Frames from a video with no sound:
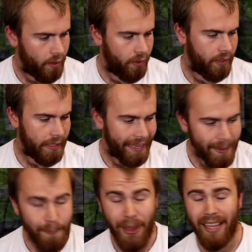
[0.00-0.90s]
On the
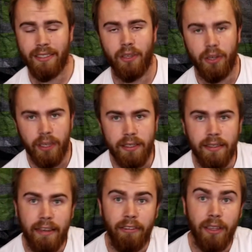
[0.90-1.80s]
impact sockets,
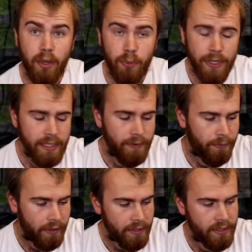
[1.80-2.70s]
they're a little bit different.